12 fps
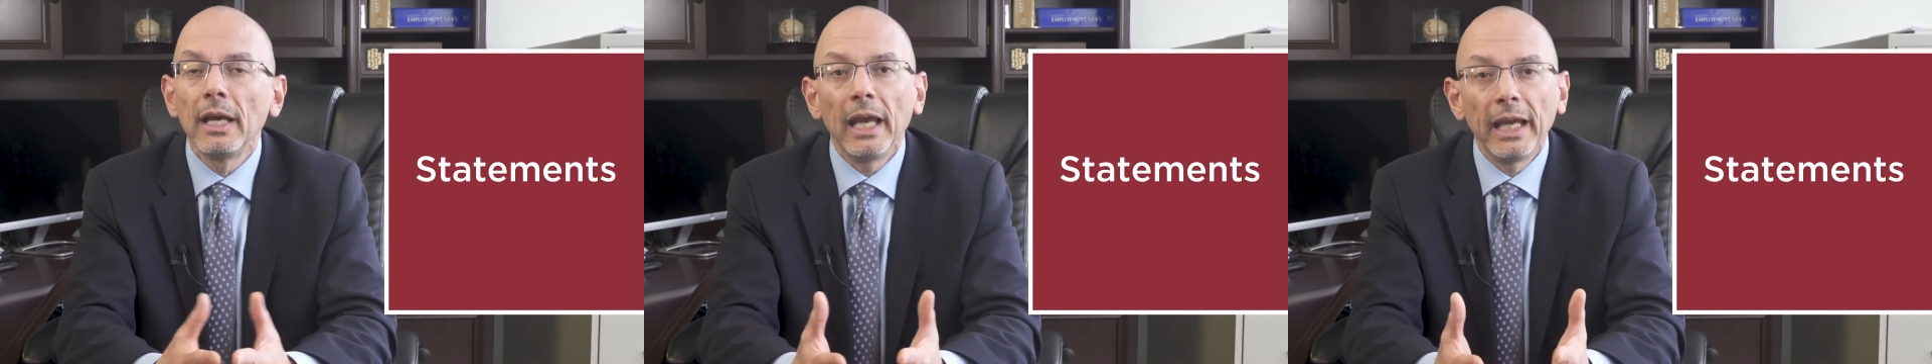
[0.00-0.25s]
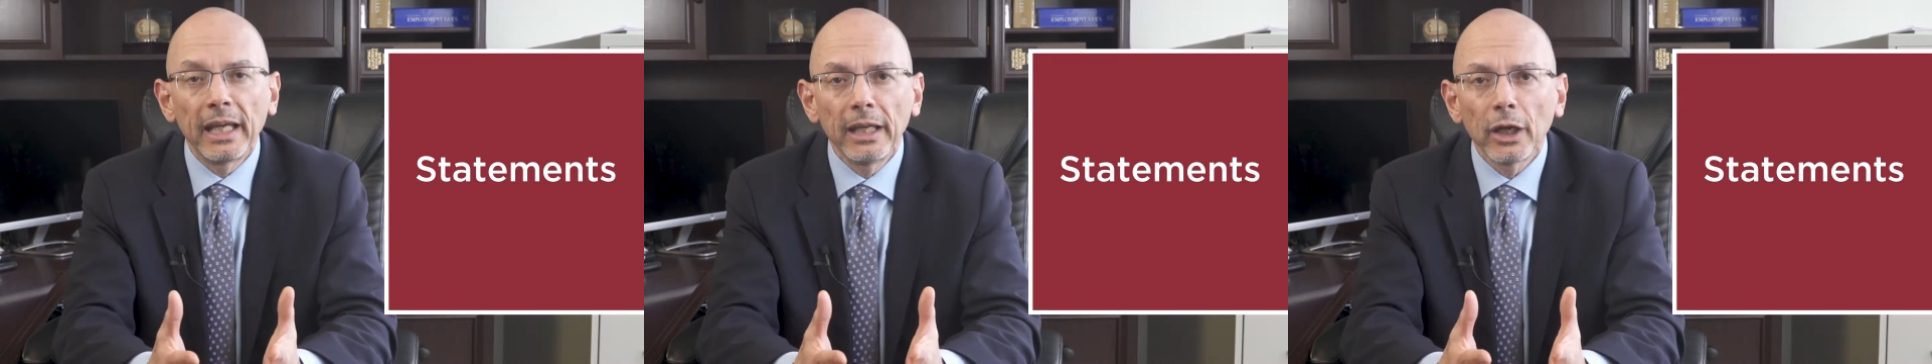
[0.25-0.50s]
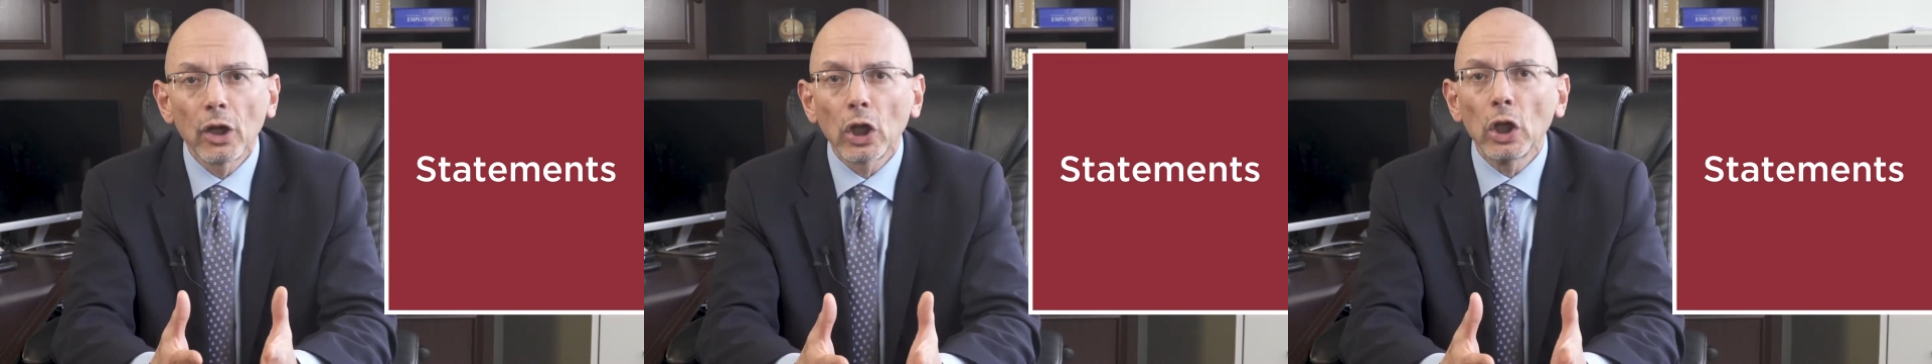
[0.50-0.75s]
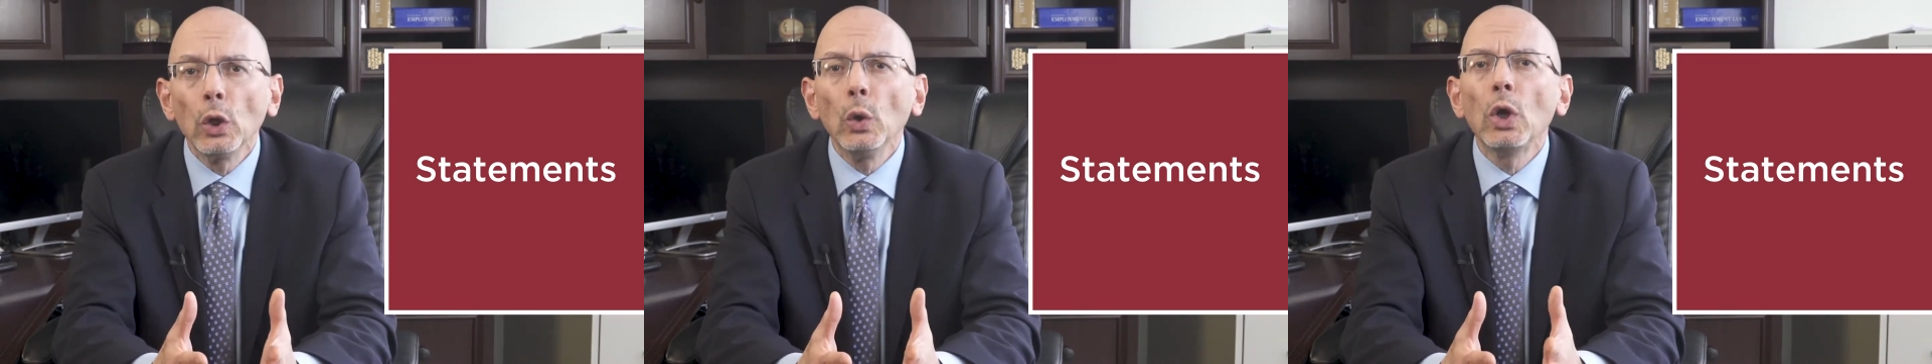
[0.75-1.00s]
It can
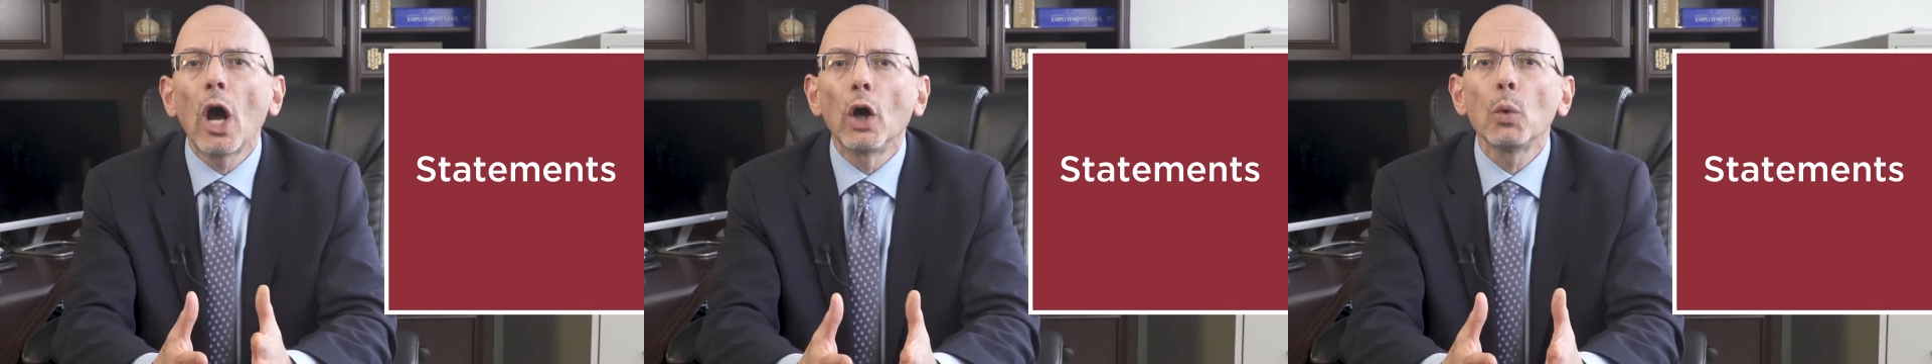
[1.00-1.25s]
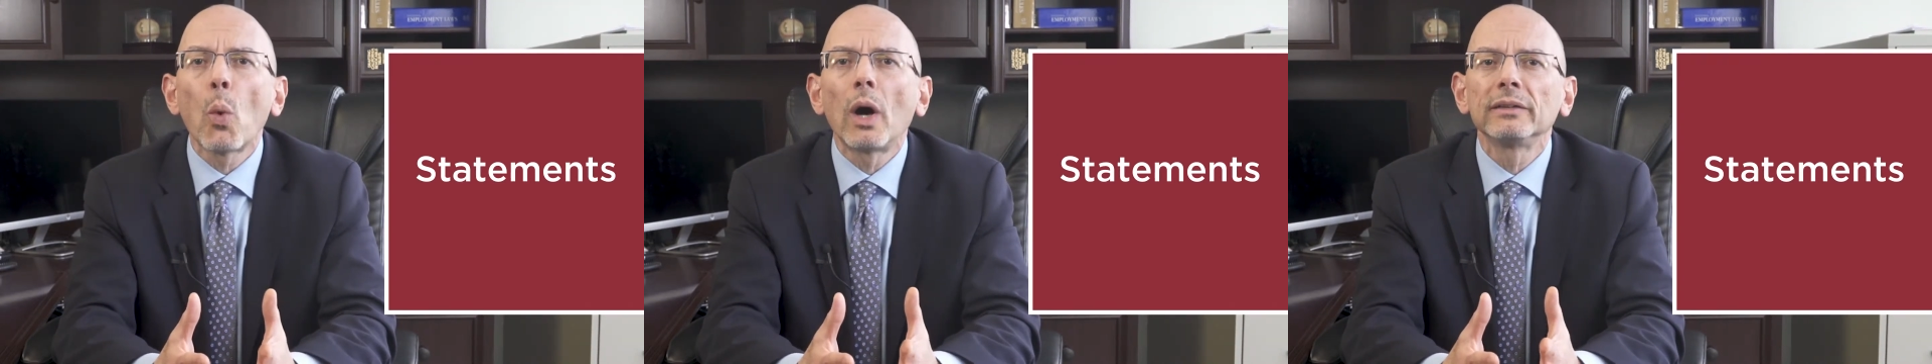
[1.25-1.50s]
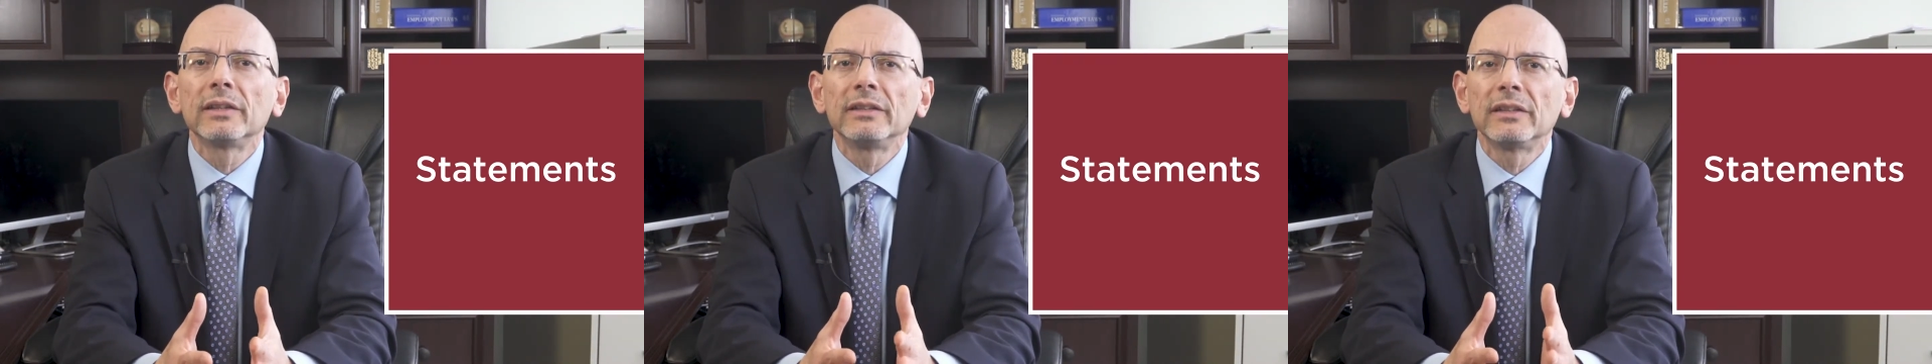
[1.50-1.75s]
include unwanted